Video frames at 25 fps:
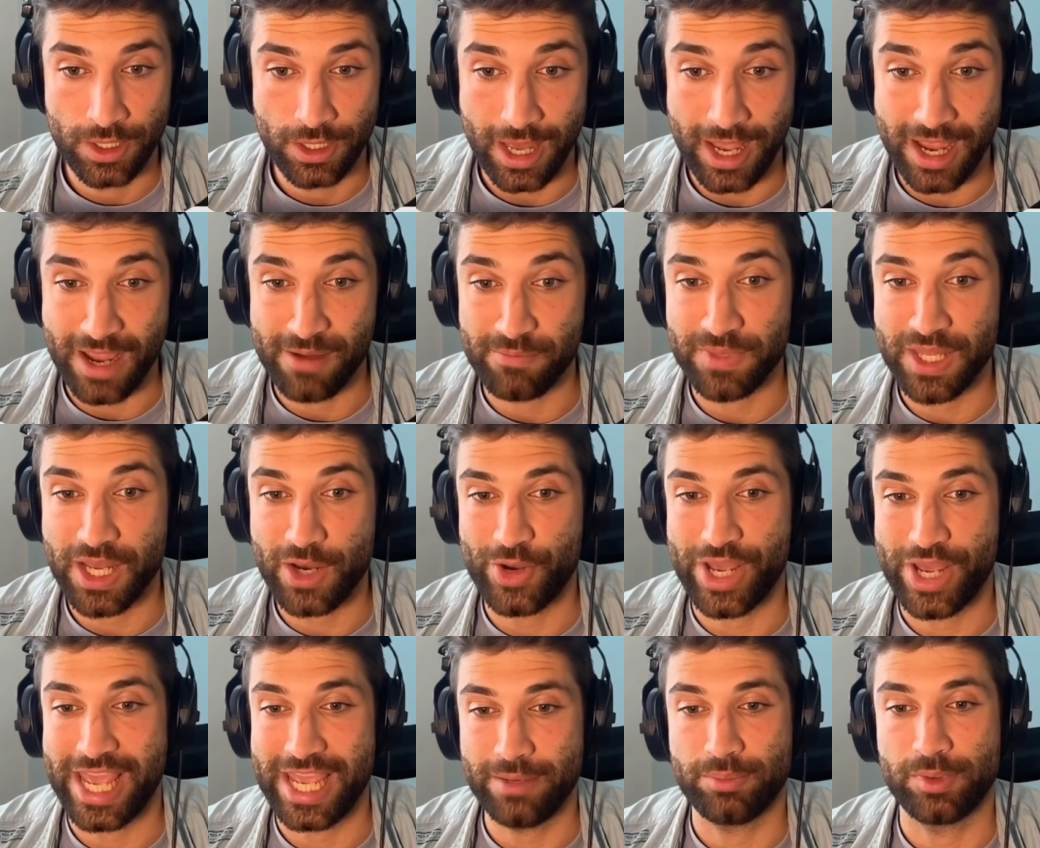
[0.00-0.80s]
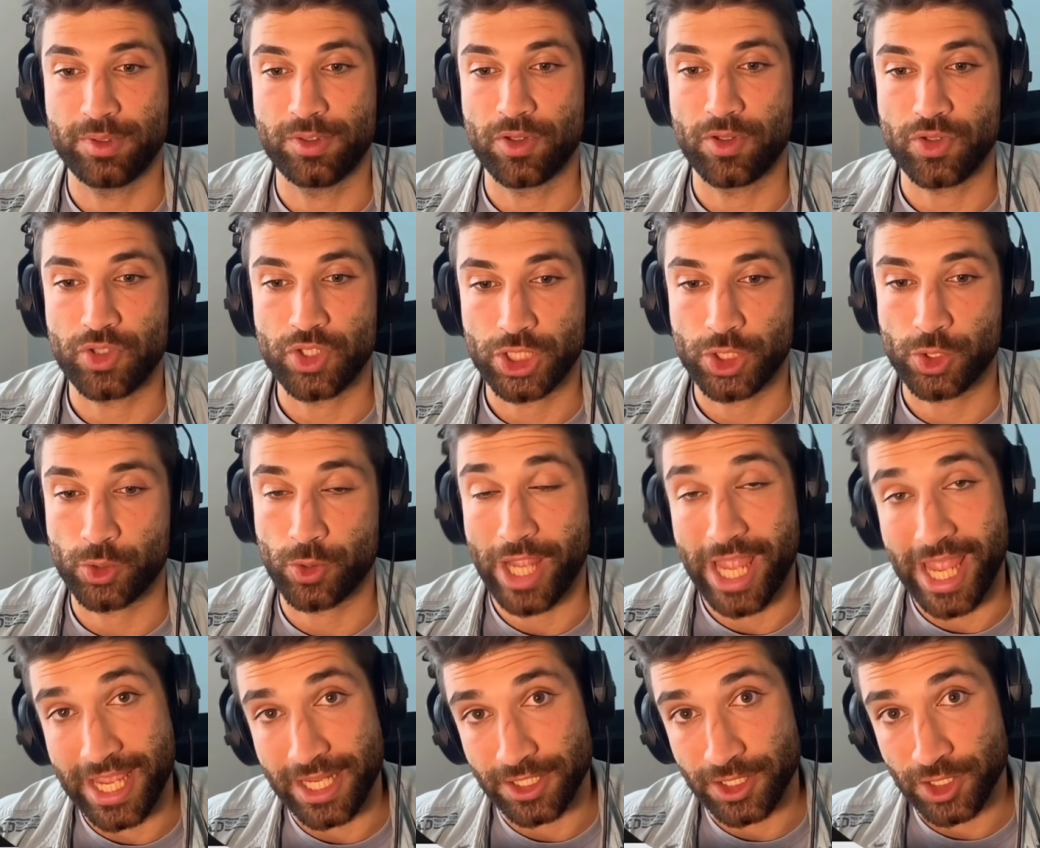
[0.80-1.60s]
I am now able to
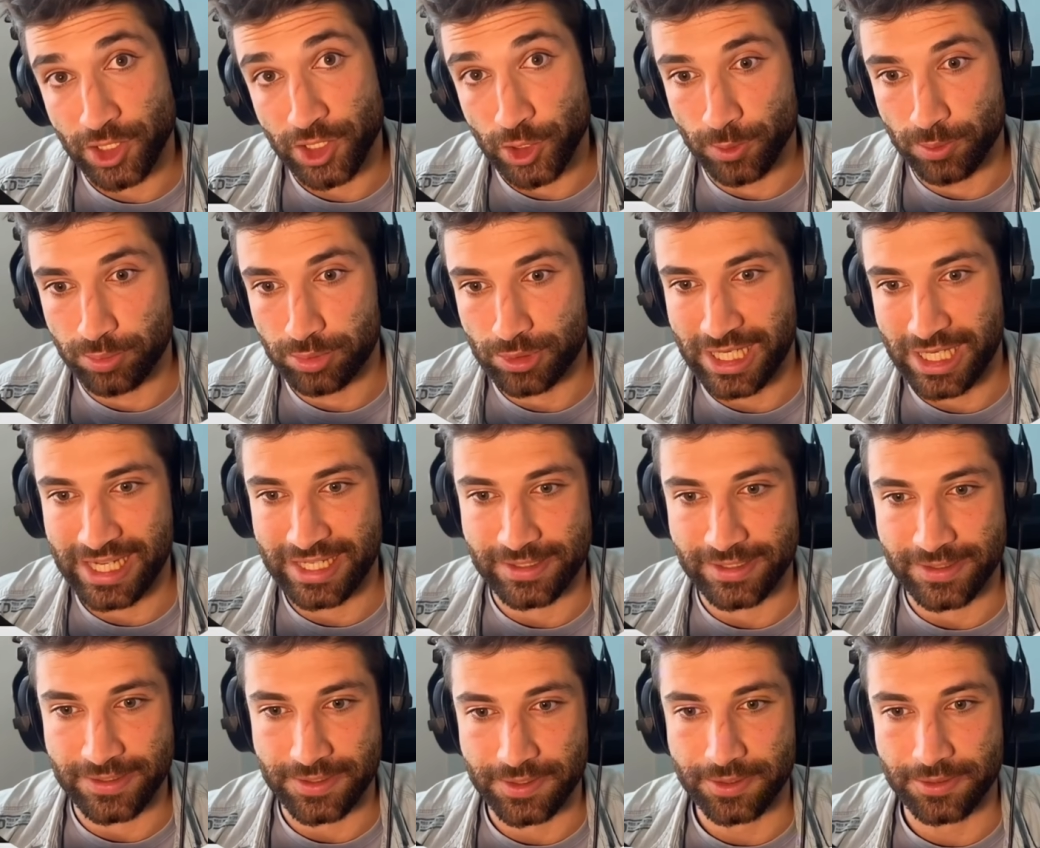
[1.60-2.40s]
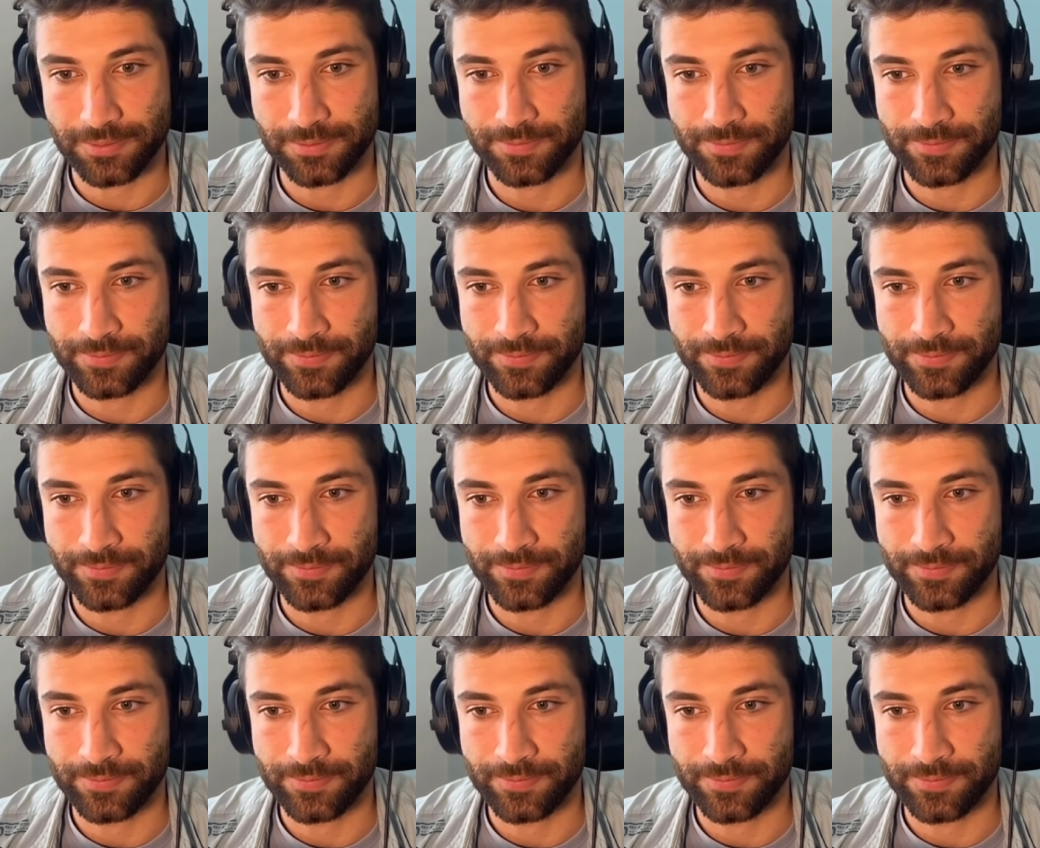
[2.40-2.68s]
create new brands.